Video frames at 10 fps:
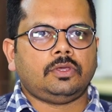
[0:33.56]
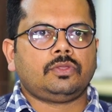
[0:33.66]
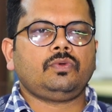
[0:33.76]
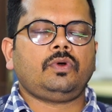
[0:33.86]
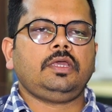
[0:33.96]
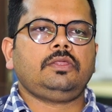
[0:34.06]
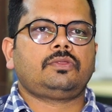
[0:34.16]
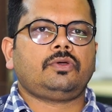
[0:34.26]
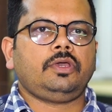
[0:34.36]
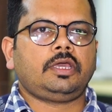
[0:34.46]
So I
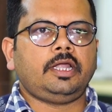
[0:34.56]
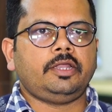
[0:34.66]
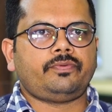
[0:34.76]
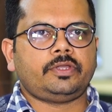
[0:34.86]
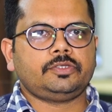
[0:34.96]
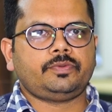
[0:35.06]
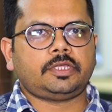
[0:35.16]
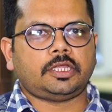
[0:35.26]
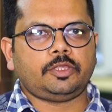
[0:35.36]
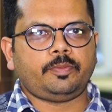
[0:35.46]
saw a great difference with
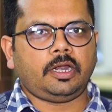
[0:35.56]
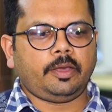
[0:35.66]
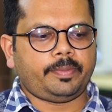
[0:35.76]
Aditya Birla